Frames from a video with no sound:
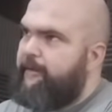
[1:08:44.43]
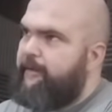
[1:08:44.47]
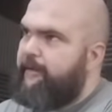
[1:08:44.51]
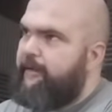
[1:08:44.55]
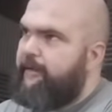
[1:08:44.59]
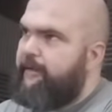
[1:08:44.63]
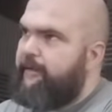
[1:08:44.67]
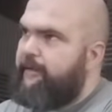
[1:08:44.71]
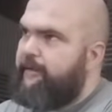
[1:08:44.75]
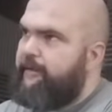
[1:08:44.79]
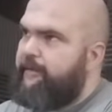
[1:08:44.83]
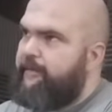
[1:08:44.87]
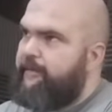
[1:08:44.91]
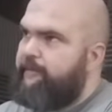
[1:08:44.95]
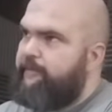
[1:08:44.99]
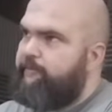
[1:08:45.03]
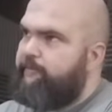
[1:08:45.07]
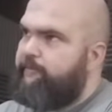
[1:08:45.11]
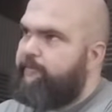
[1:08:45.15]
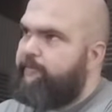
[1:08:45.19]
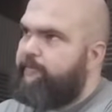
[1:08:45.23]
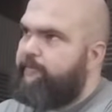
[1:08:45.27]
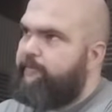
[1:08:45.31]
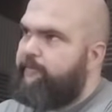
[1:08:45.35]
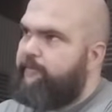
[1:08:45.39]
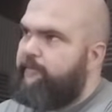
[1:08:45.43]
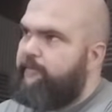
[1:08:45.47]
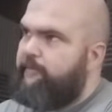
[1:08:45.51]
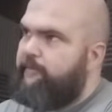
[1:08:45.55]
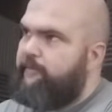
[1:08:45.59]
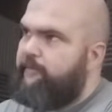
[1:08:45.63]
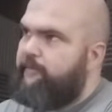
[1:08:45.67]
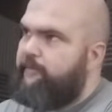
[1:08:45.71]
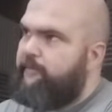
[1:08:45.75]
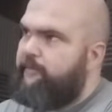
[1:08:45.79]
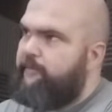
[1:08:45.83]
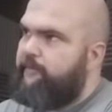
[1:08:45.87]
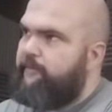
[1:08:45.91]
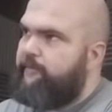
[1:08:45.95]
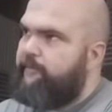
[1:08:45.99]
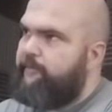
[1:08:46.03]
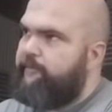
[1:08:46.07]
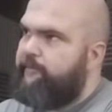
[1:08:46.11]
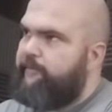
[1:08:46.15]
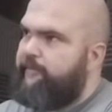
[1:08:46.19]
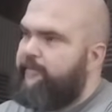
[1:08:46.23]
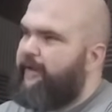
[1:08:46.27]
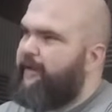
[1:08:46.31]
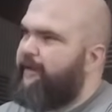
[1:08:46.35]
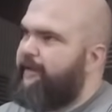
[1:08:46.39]
Not
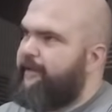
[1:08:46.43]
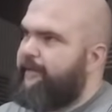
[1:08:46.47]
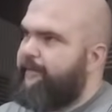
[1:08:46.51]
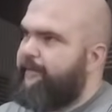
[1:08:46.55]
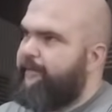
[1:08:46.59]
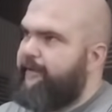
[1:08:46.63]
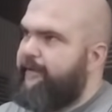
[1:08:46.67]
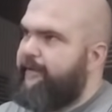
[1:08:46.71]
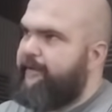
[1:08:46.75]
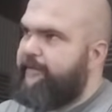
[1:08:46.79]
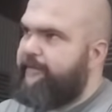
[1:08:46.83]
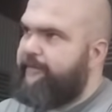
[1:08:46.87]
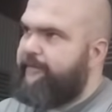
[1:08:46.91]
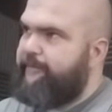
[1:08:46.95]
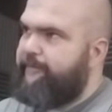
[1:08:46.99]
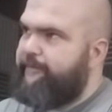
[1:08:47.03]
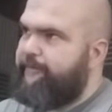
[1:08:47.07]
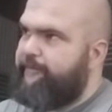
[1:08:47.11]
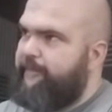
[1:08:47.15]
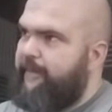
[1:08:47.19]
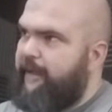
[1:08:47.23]
like a pedestal.